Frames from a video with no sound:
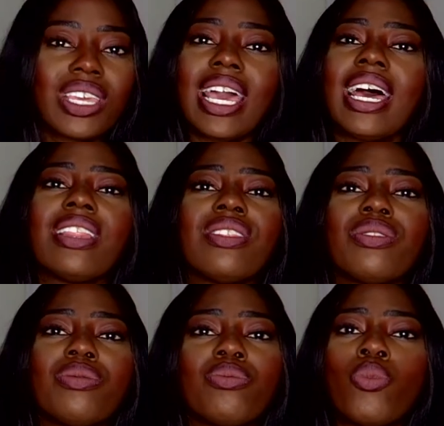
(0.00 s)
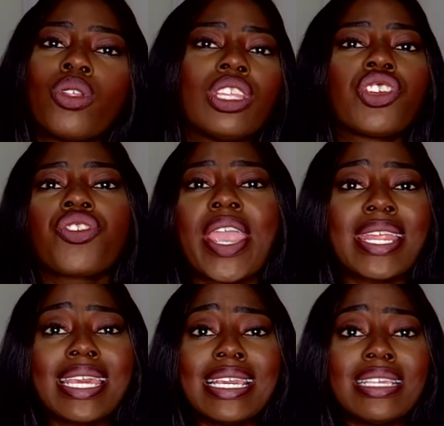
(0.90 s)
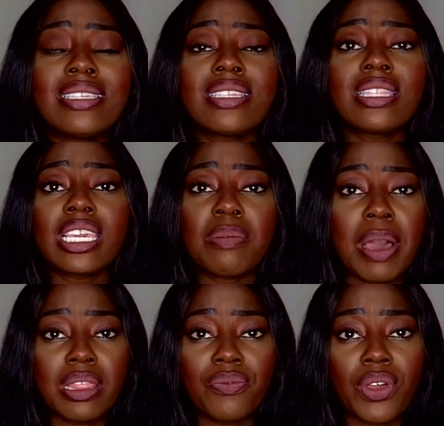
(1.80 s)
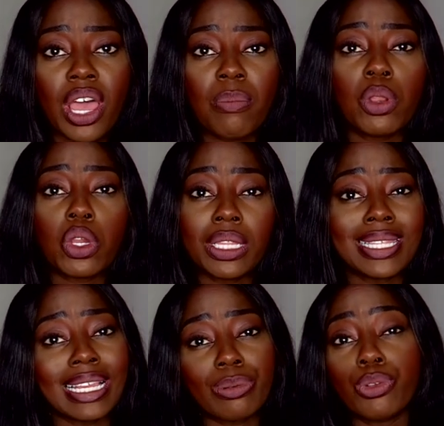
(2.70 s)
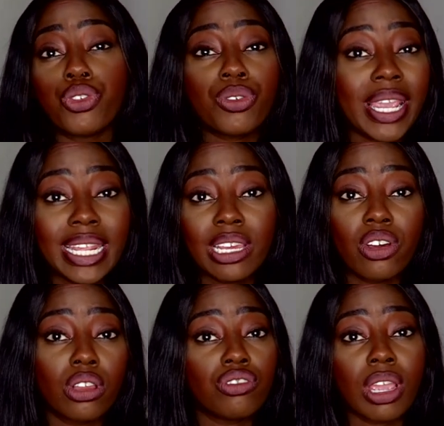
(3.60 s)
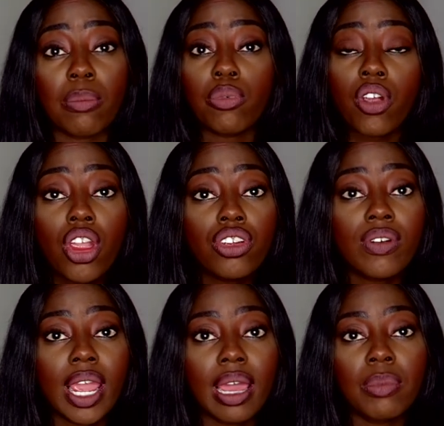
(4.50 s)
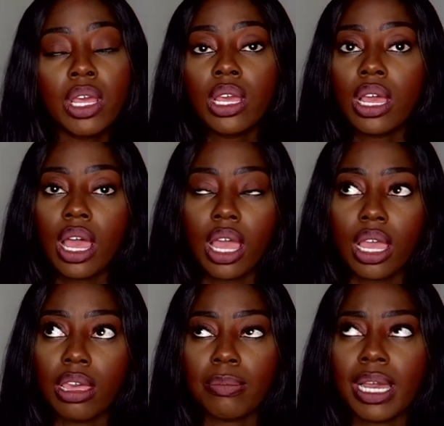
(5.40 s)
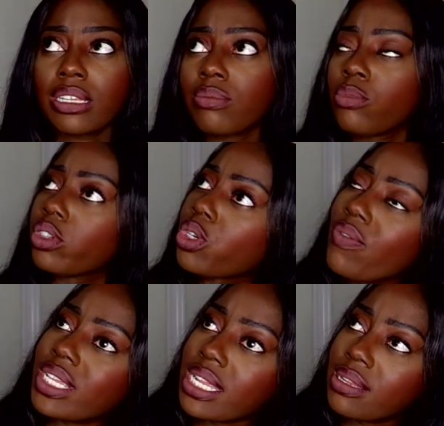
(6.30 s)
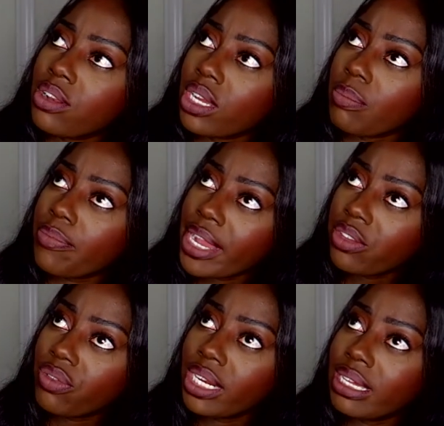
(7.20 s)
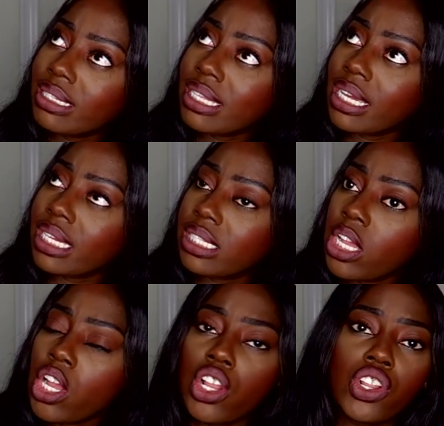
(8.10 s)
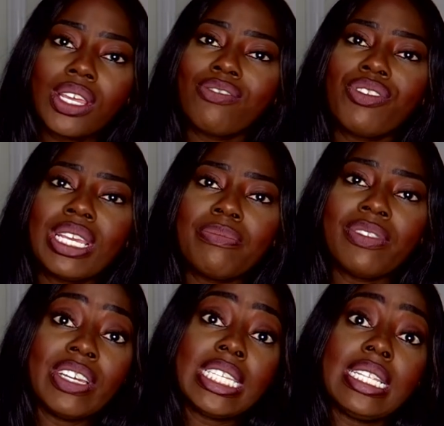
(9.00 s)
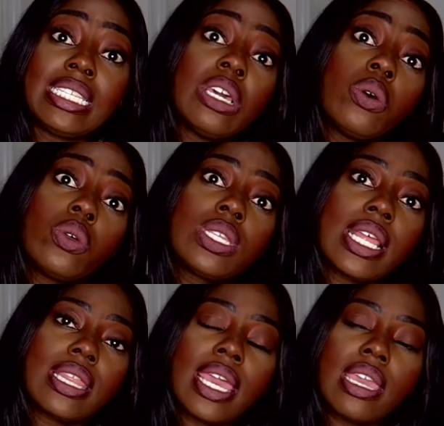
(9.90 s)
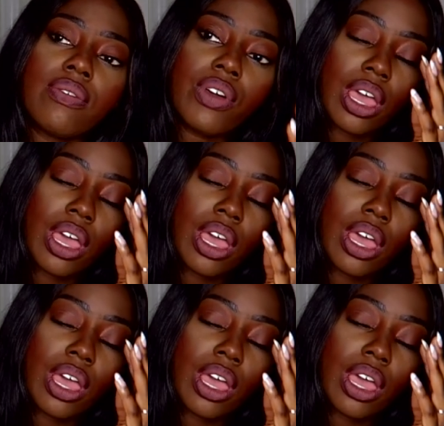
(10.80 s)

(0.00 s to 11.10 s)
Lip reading: Look at what the trainees think about the firm, look at the actual training contract program. I'm not sure if I said look at press releases, look at recent deals that they've